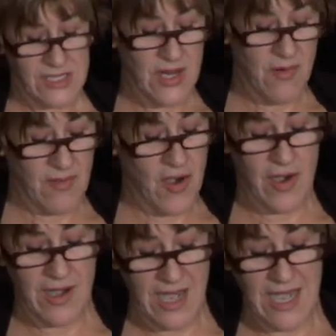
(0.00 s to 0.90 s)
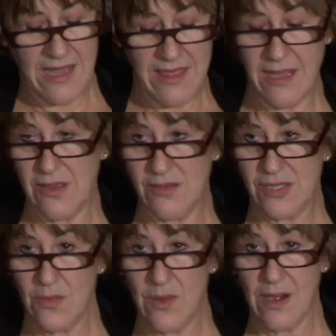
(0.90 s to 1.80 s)
don't earn anything close
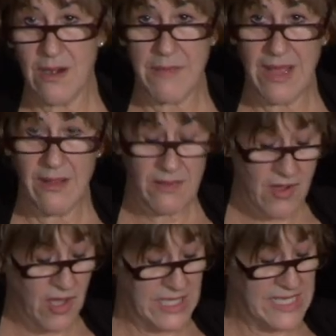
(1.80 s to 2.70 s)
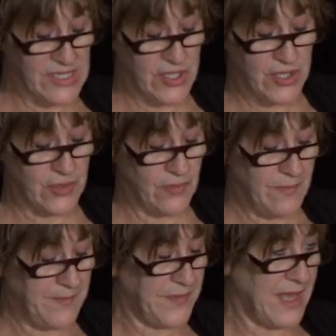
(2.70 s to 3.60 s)
to what our male colleagues do
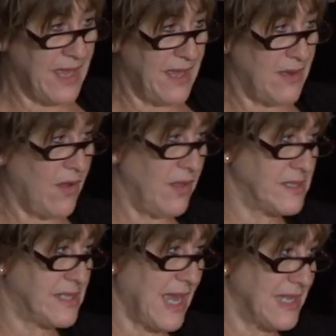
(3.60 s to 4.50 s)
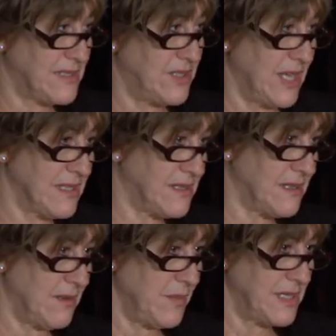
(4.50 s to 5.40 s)
and all the stats suggest
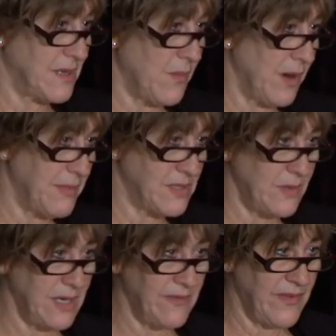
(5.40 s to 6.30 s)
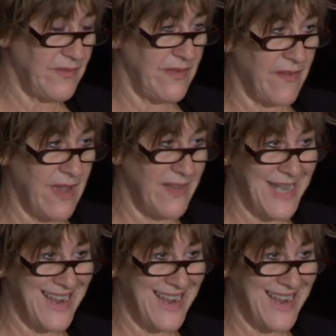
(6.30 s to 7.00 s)
it'll be somewhere between 55 and